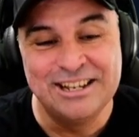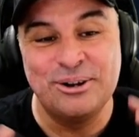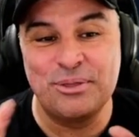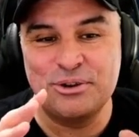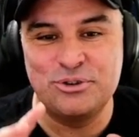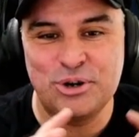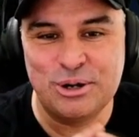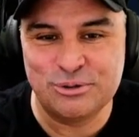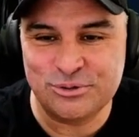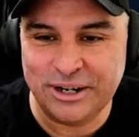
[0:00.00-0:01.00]
Or the
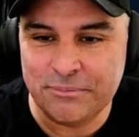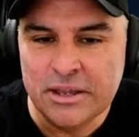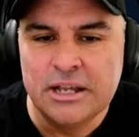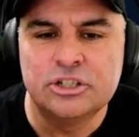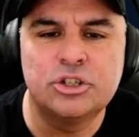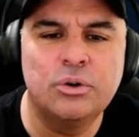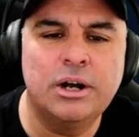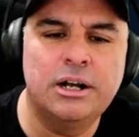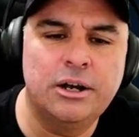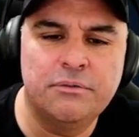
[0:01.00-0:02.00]
drones, right?
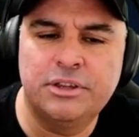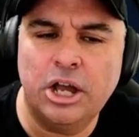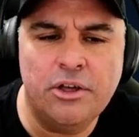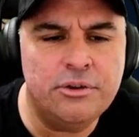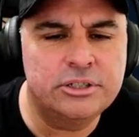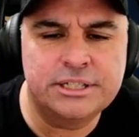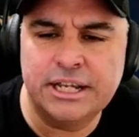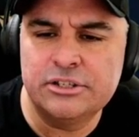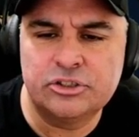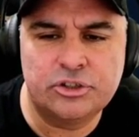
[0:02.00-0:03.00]
So the other
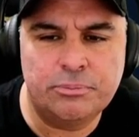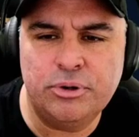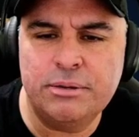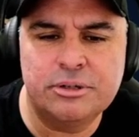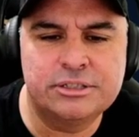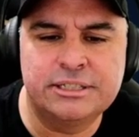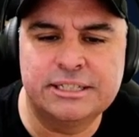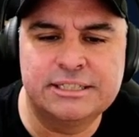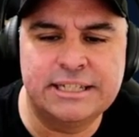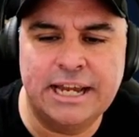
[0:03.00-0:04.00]
skins, they're pretty much the
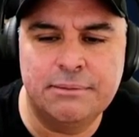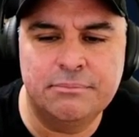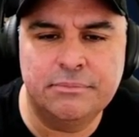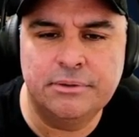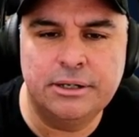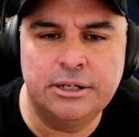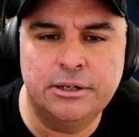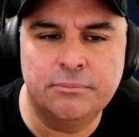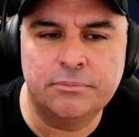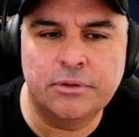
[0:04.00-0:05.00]
same
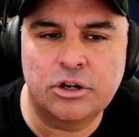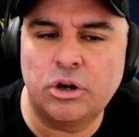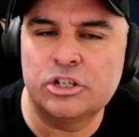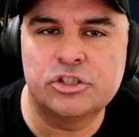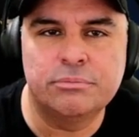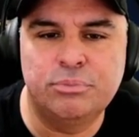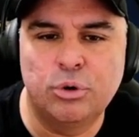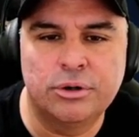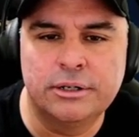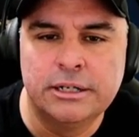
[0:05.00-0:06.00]
across the
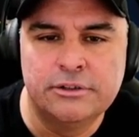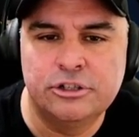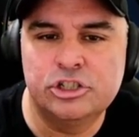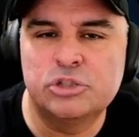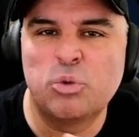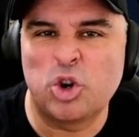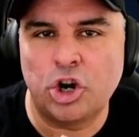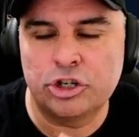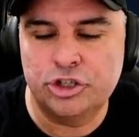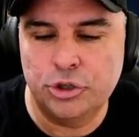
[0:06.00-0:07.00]
board. They're just more
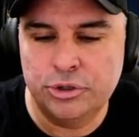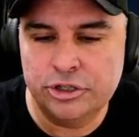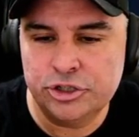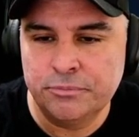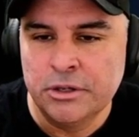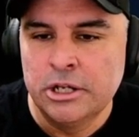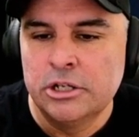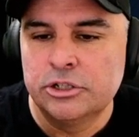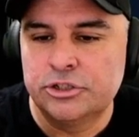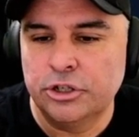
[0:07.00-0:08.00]
cartoonish.
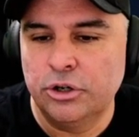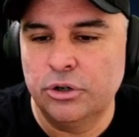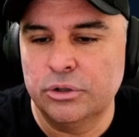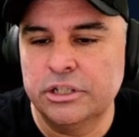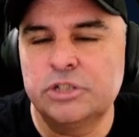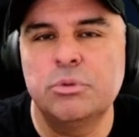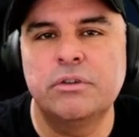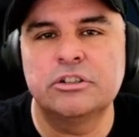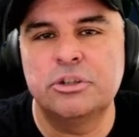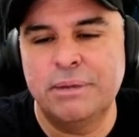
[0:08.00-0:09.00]
So let's move
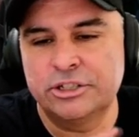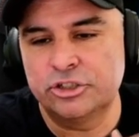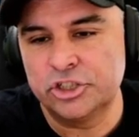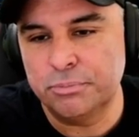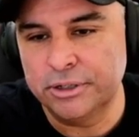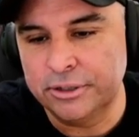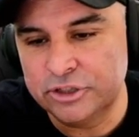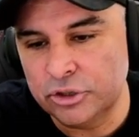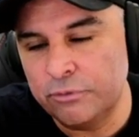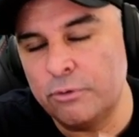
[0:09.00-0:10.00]
on to Master Splinter.
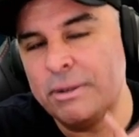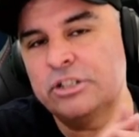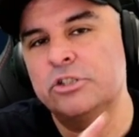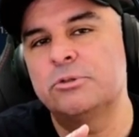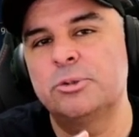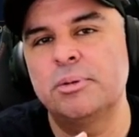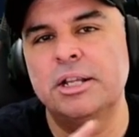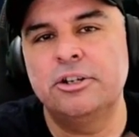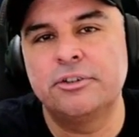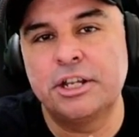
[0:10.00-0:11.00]
So for Master
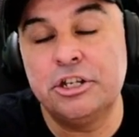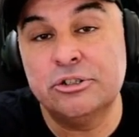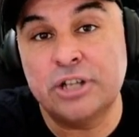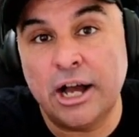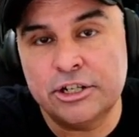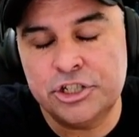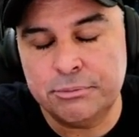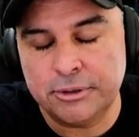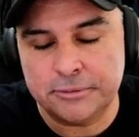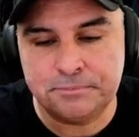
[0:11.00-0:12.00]
Splinter, they use Hachiman.